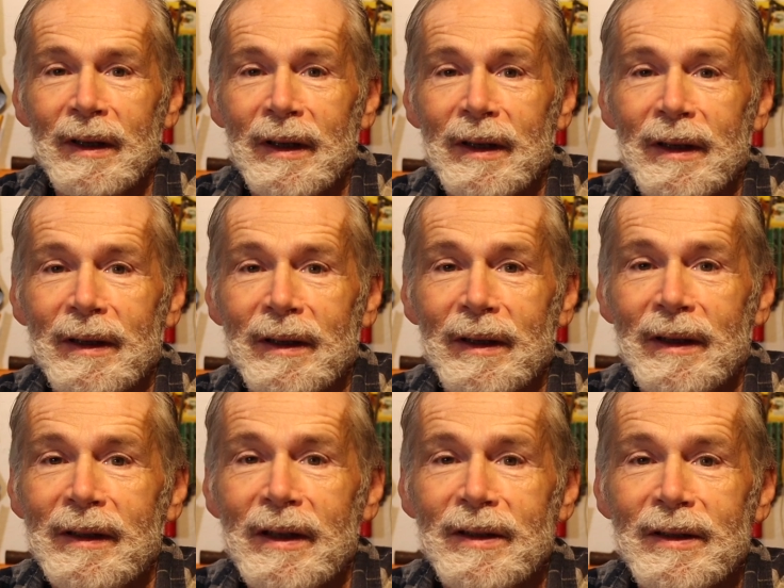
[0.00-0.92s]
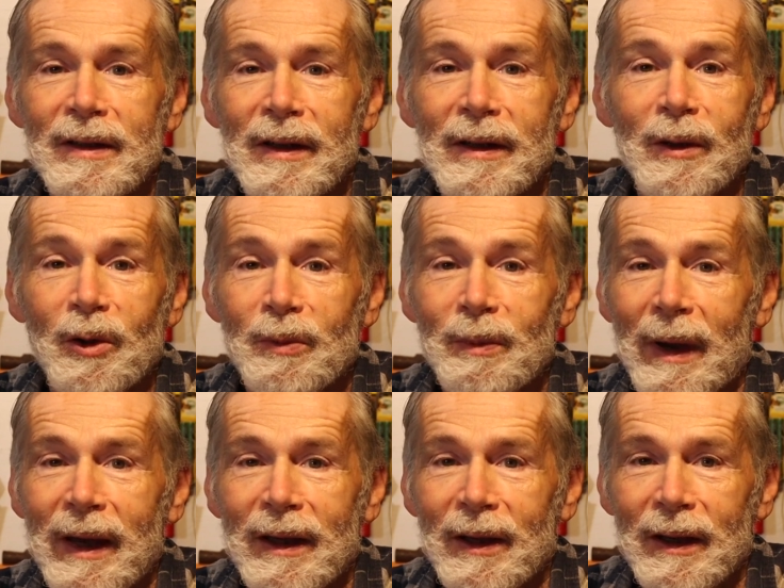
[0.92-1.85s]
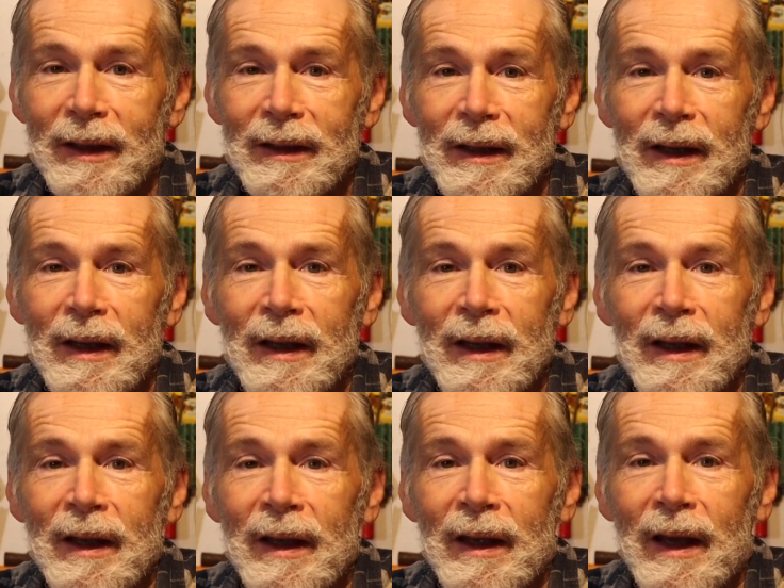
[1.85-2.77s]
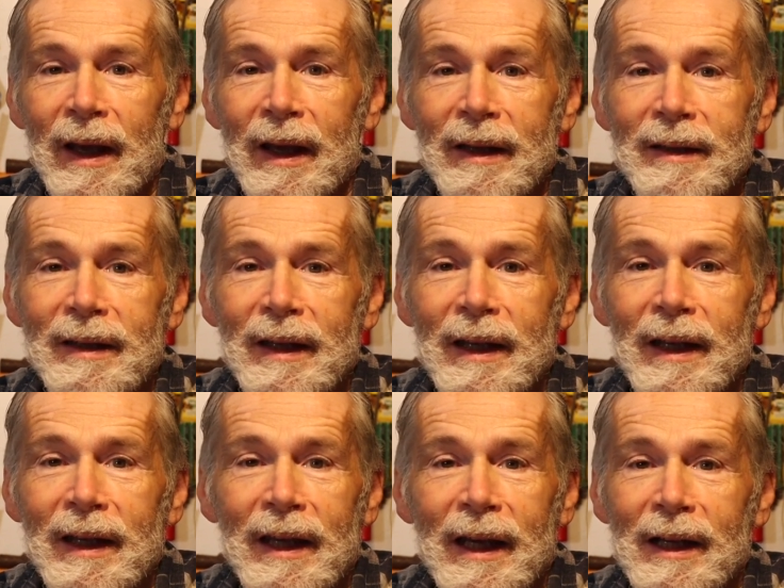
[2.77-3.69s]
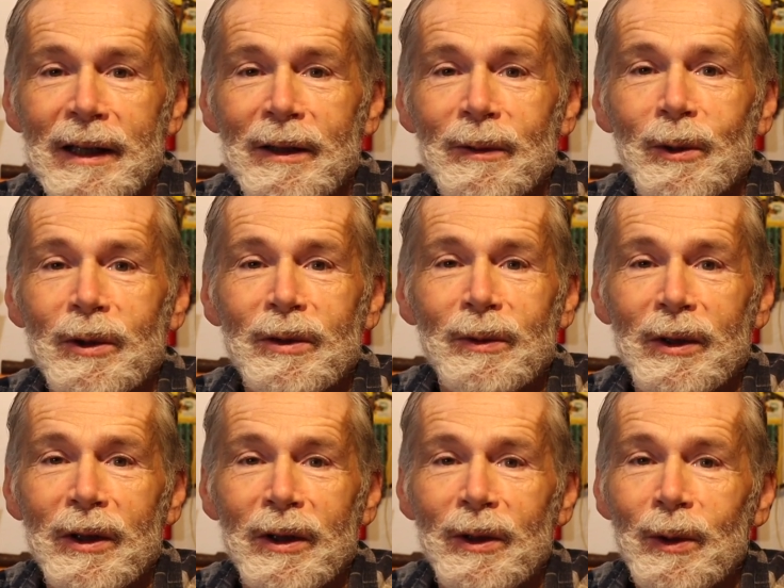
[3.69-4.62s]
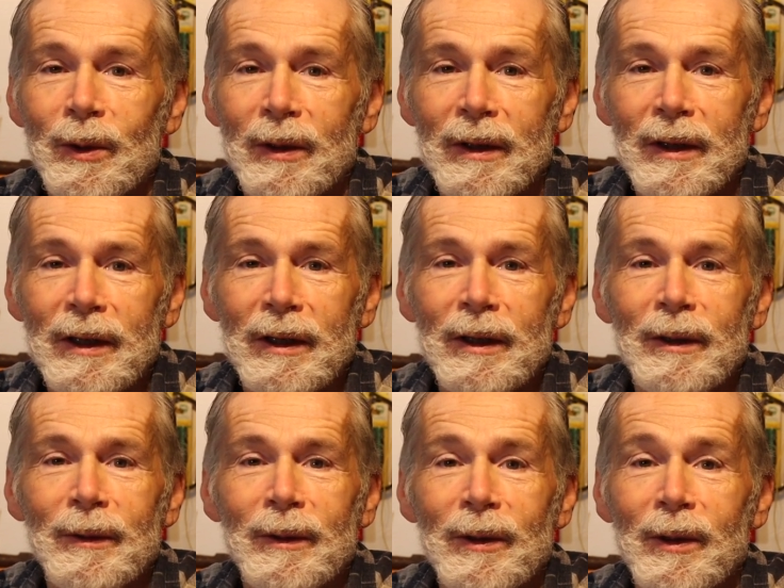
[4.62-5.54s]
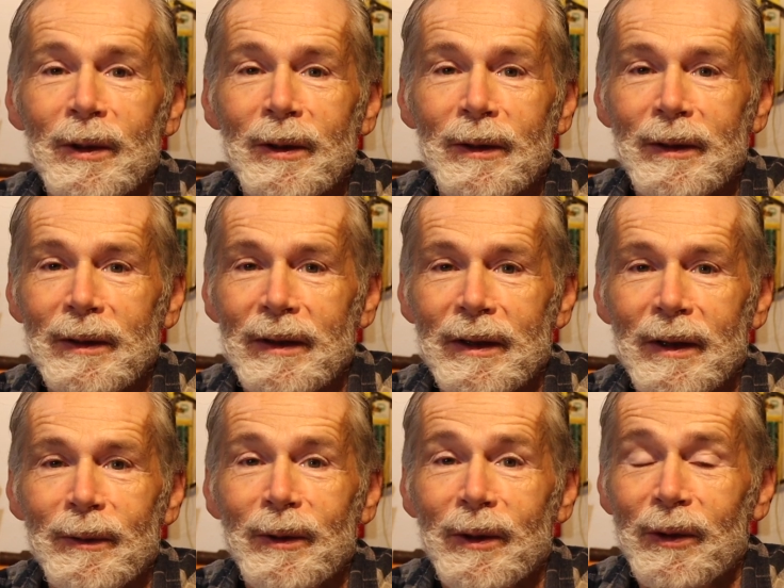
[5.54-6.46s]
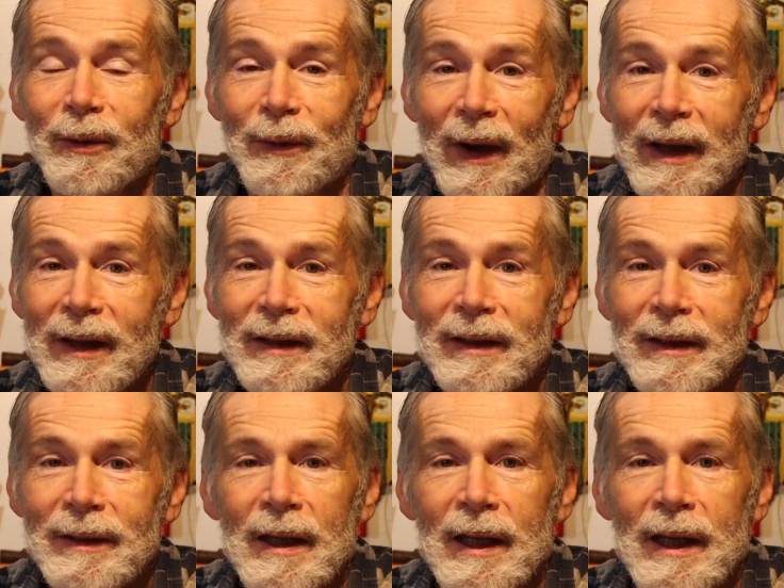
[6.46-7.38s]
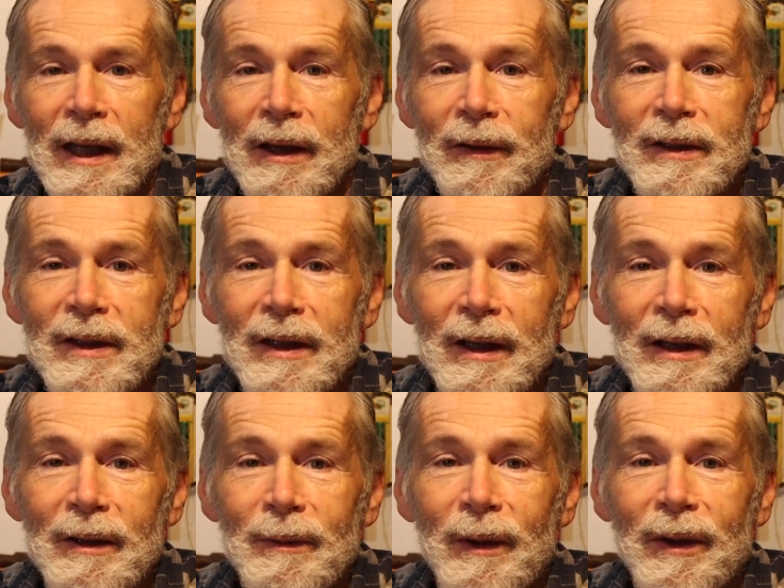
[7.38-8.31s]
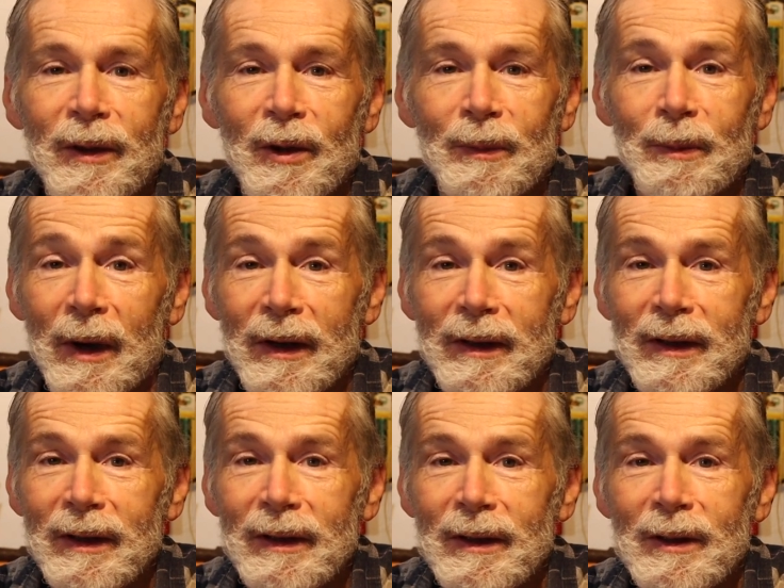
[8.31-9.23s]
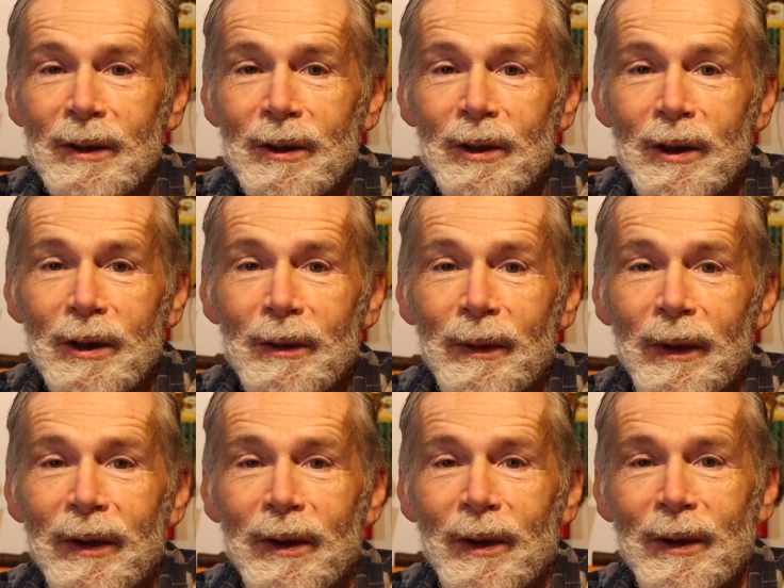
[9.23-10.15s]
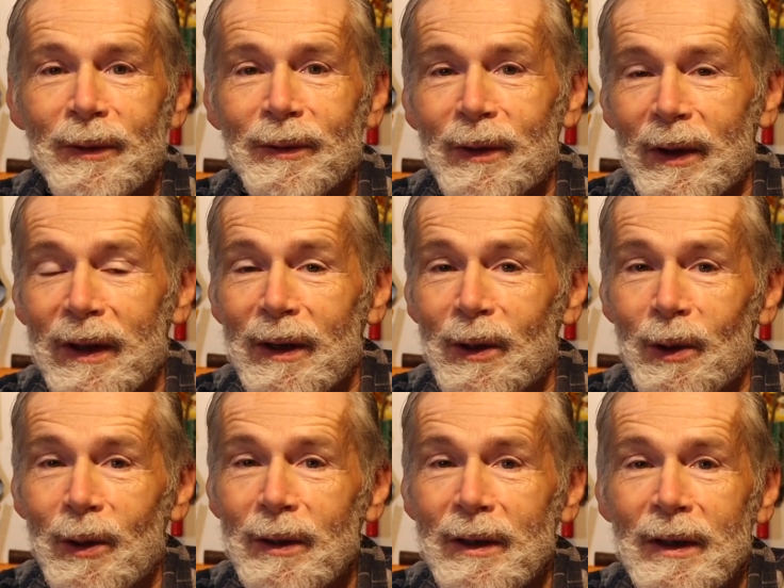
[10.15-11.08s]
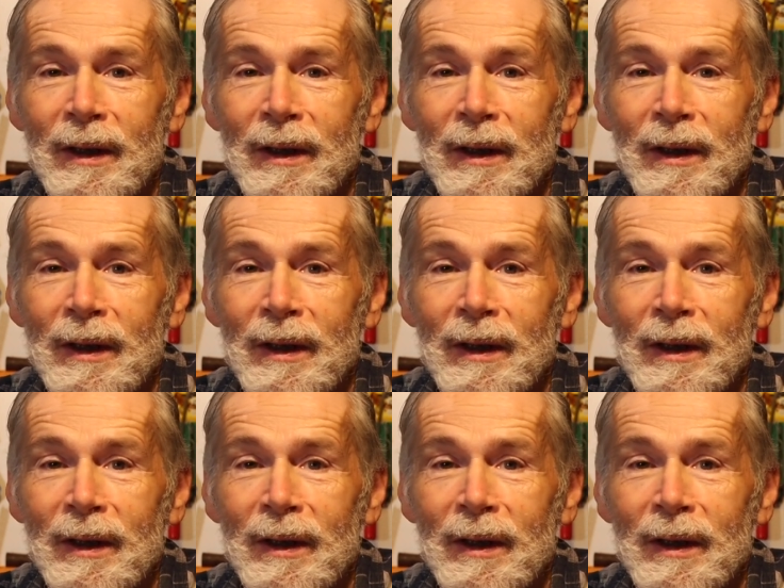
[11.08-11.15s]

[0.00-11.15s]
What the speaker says: It is not my car, and yeah, what will you do? Will you fight? Is with your partner or with your father-in-law?